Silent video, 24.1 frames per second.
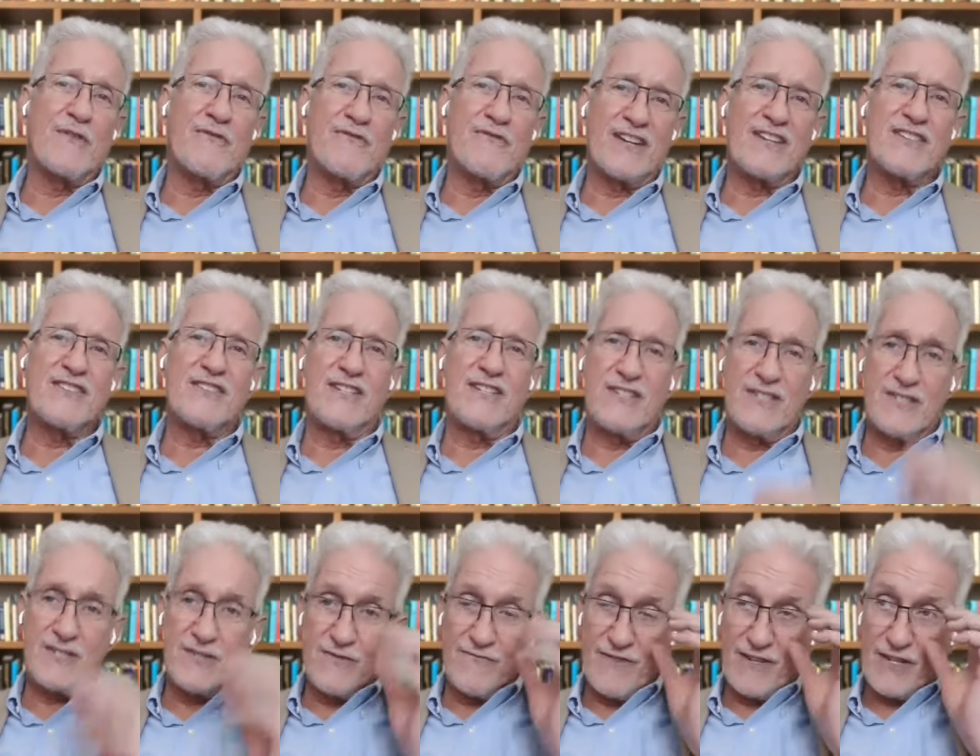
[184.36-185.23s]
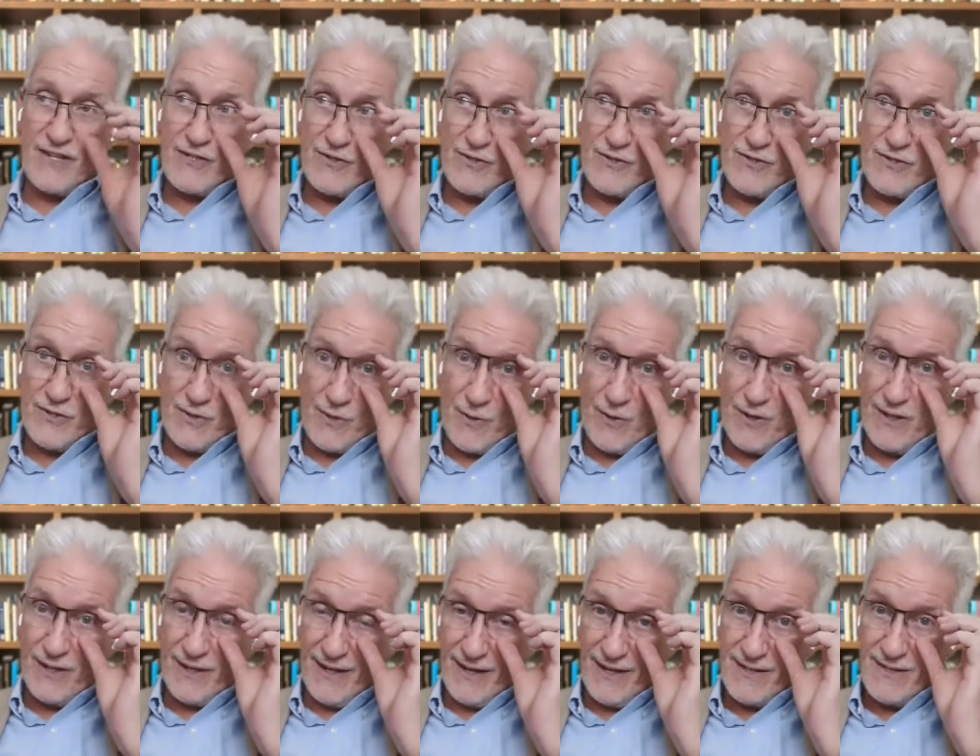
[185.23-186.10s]
or fixer
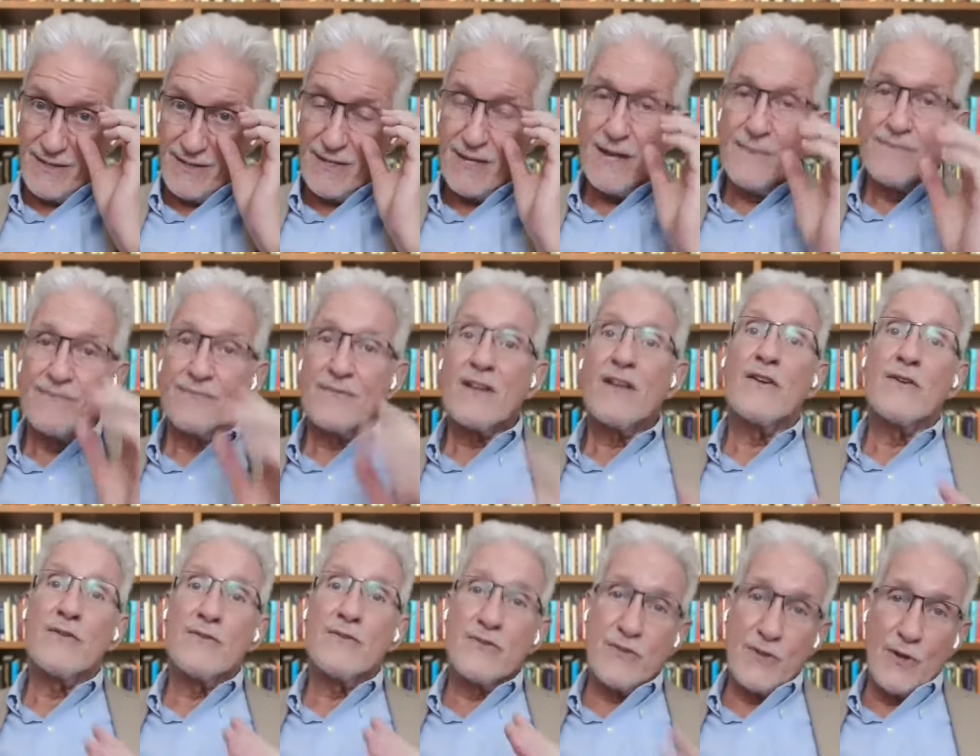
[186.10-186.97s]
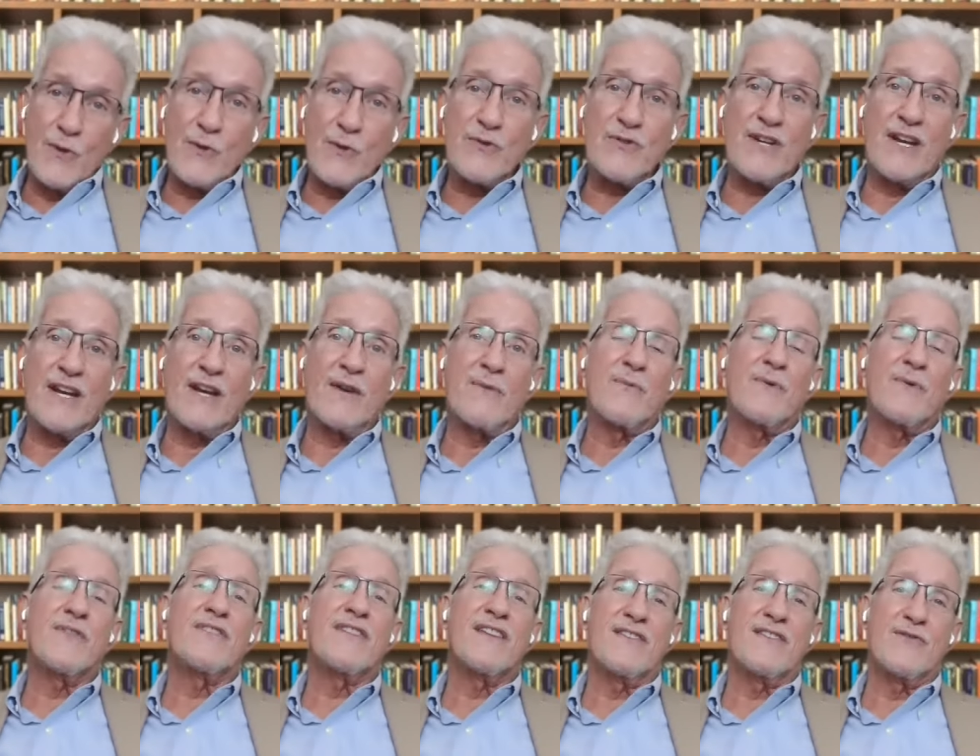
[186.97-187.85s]
storylines associated
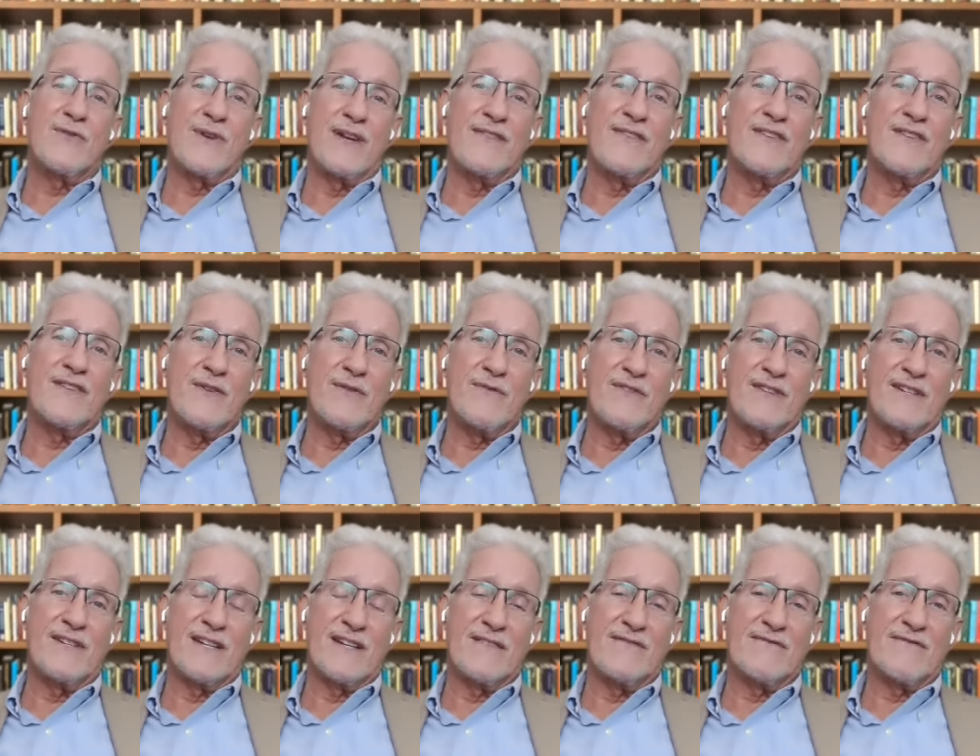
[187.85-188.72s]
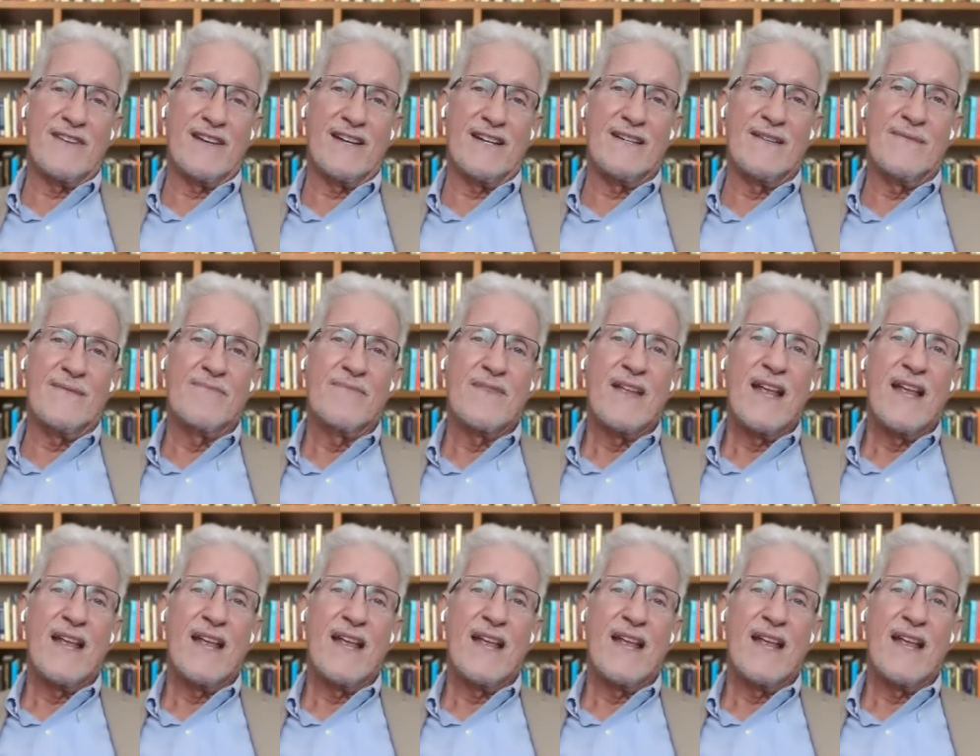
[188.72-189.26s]
with the dread that you've identified?